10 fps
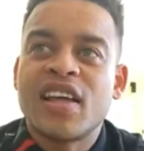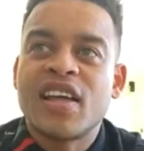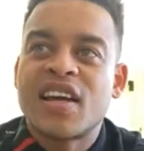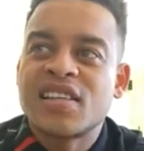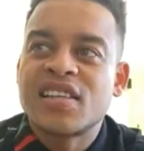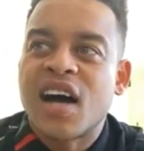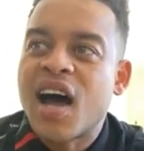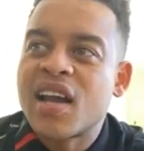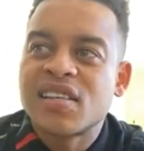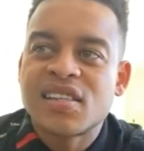because
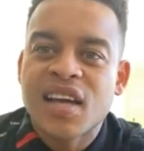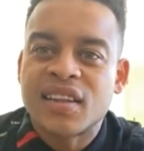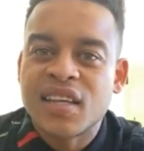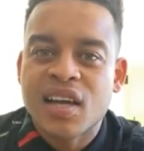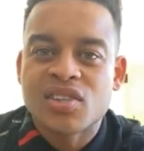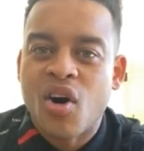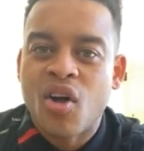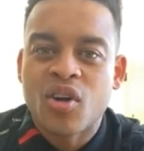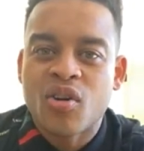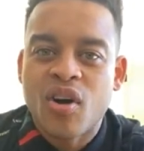honestly, I think it's all
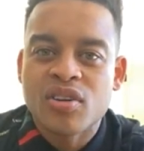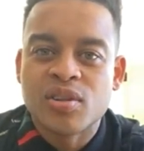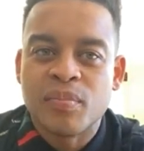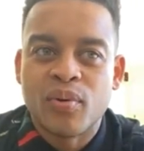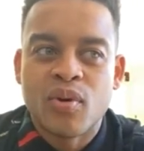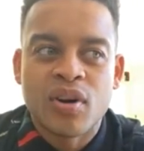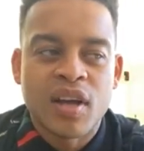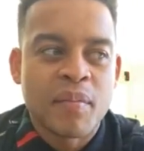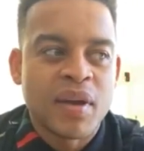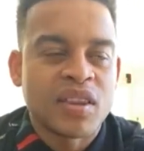across the board. I
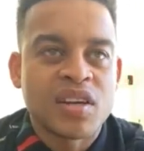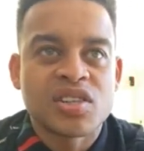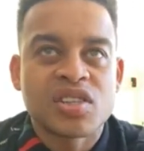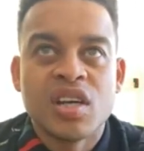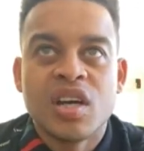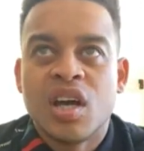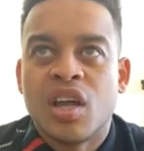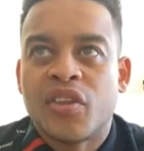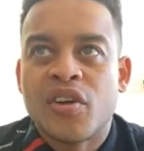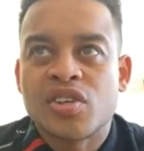mean, there's
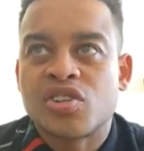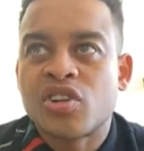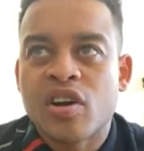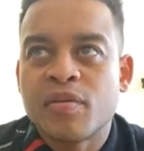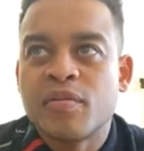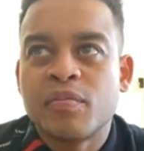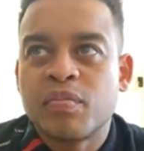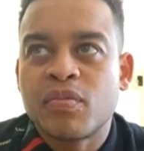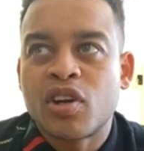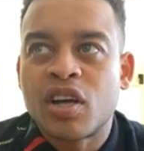a certain,
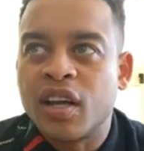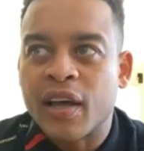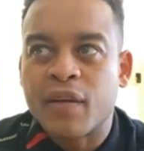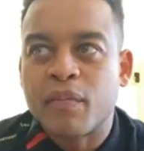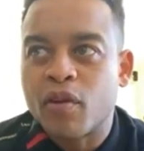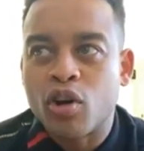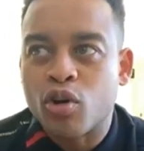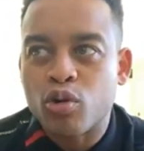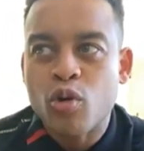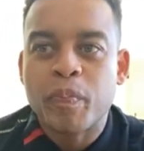like,
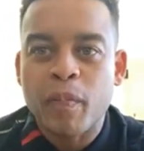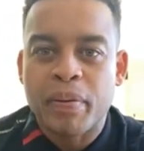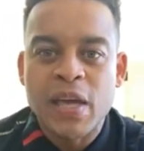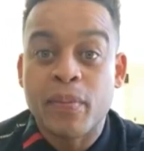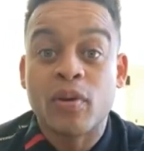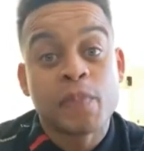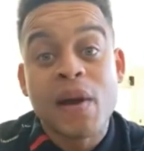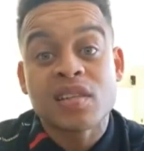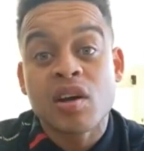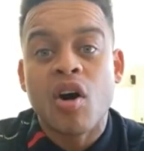group of people,
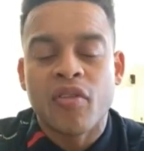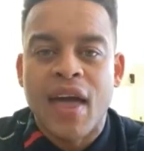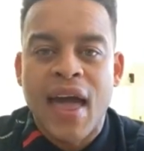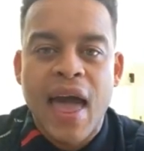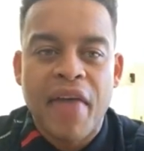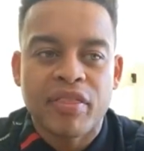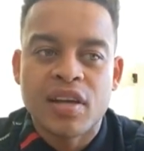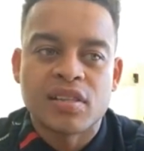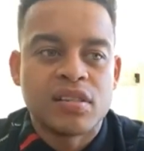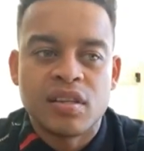especially all the
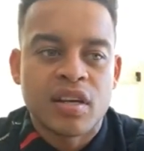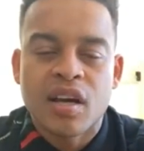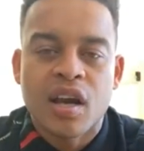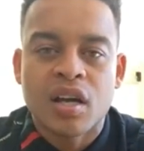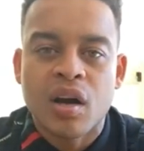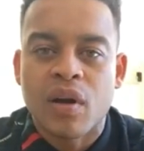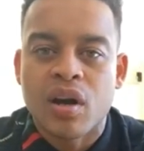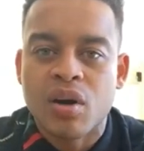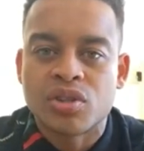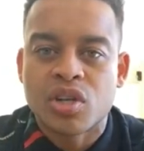athletes, they're gonna go with
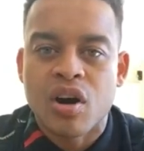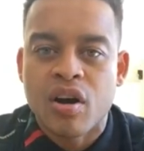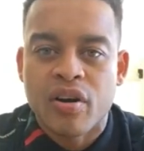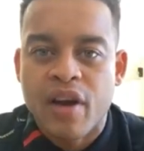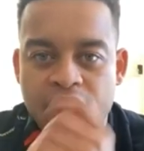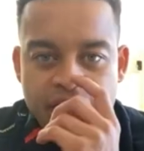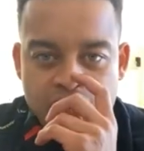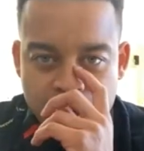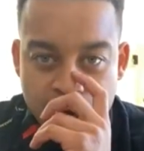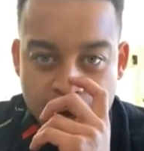Coach Carter every
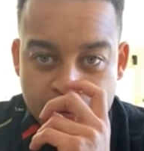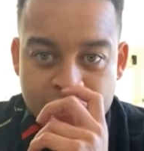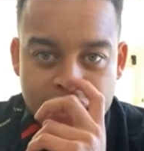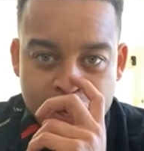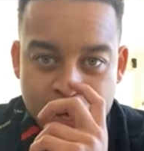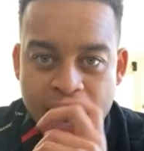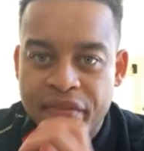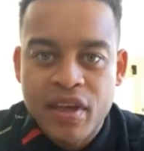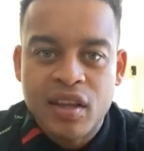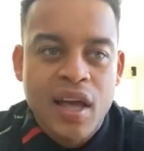time. Coach.
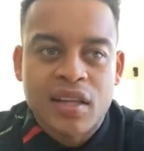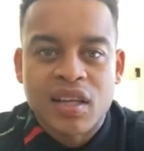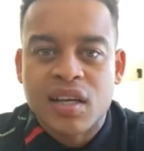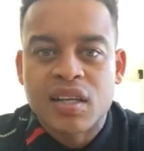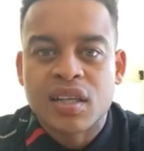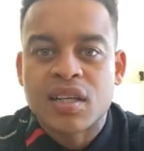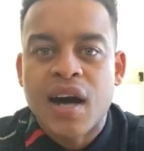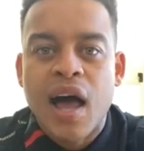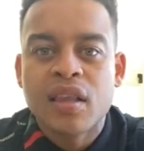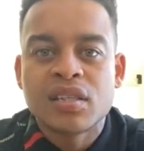And then like the
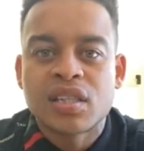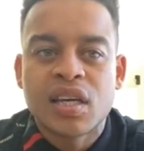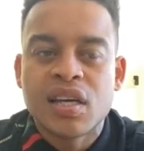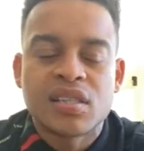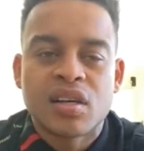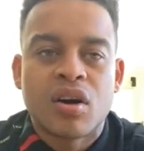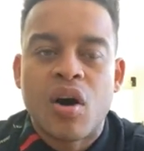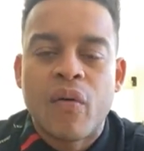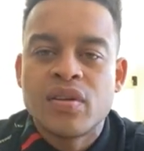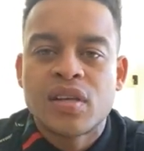college kids, they're
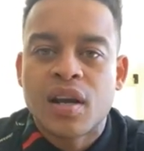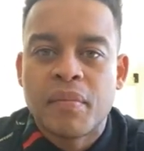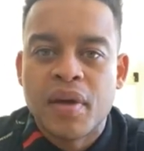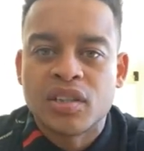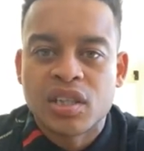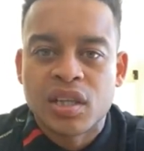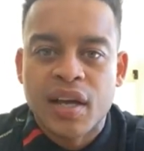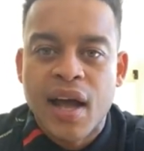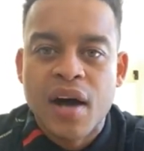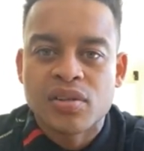always gonna mention
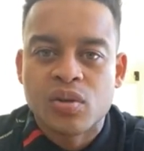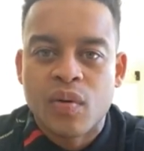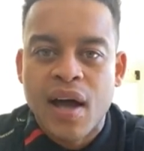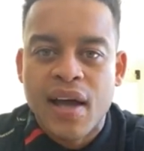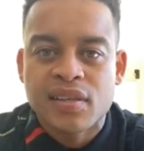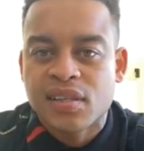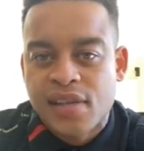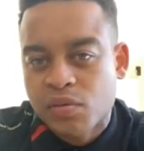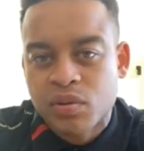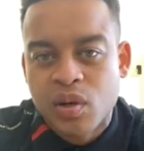like House of Wax, because
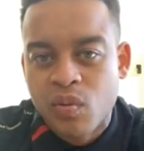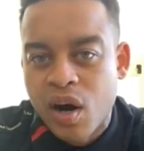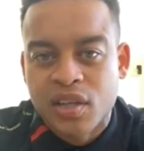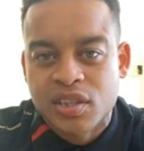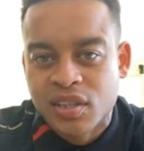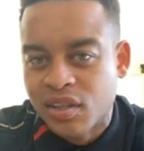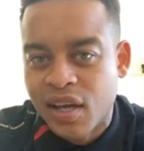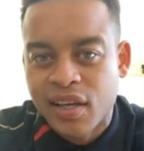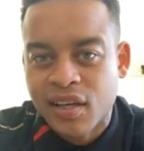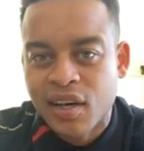that's what they're watching. They're
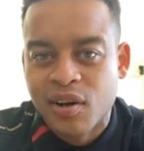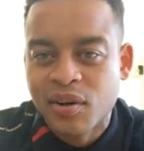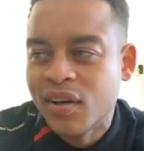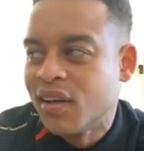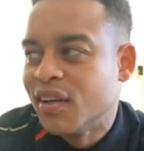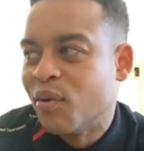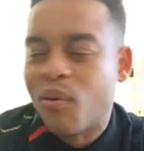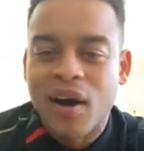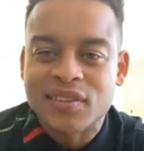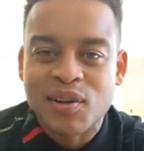like, you know,
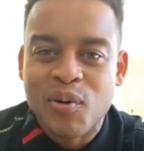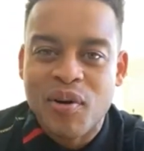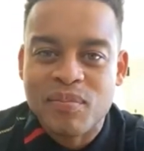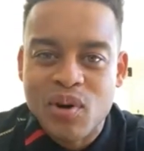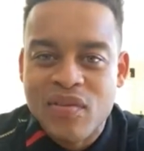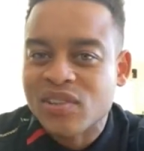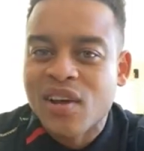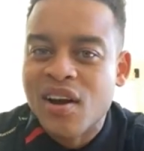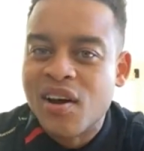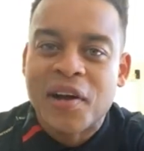watching horror movies,
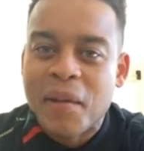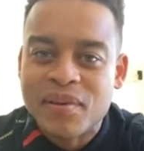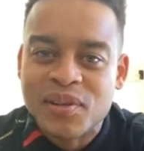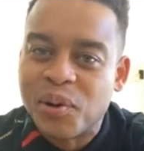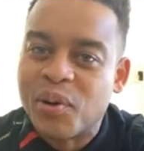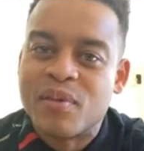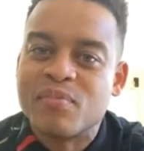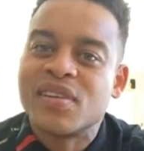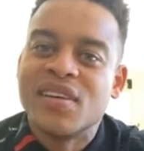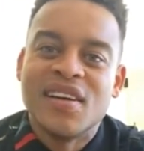trying to hook up in
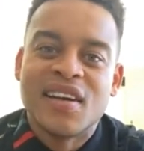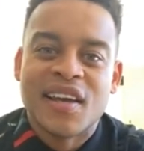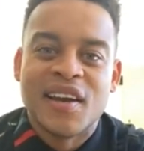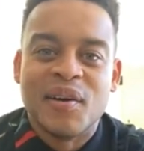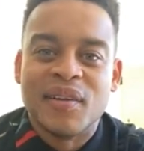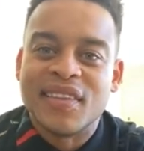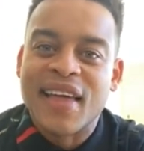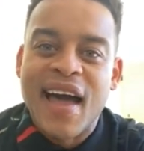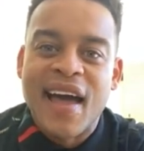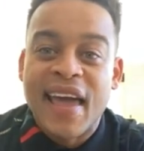dorms, you know,
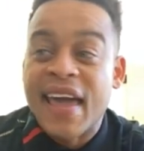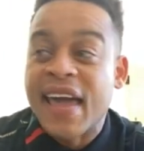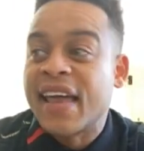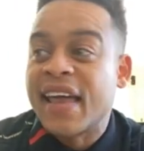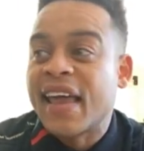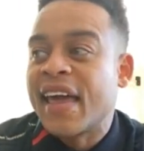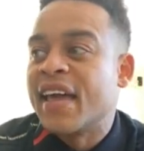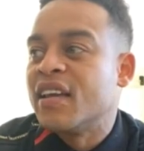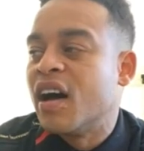that and